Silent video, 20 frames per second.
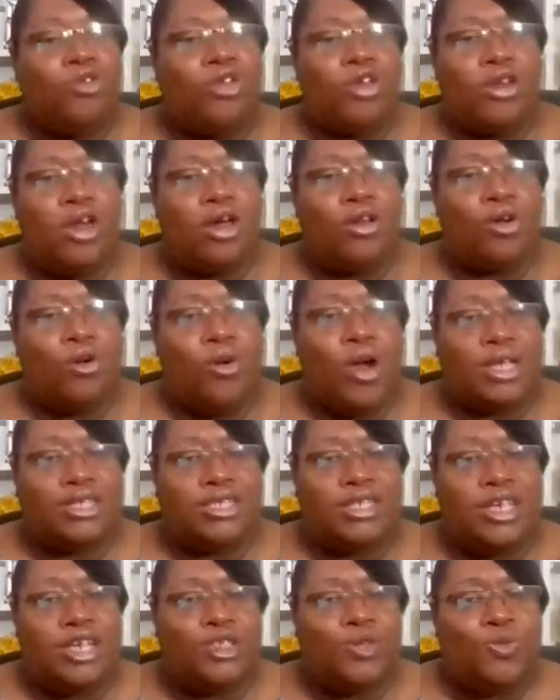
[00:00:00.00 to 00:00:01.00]
You know, the
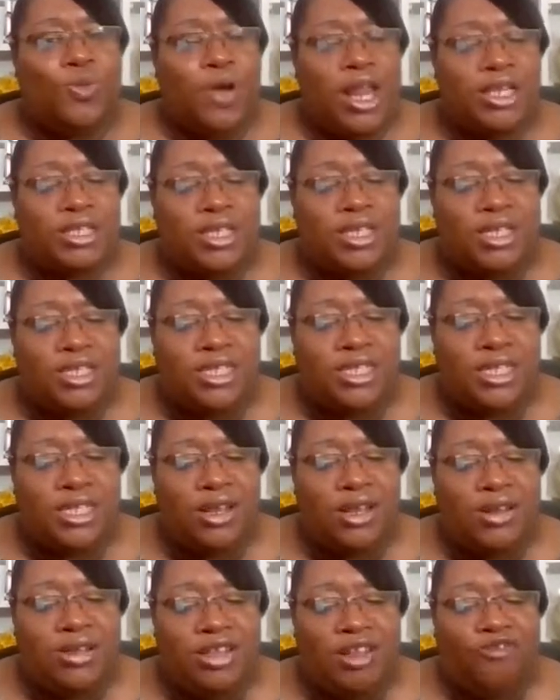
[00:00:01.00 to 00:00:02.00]
question is, what is considered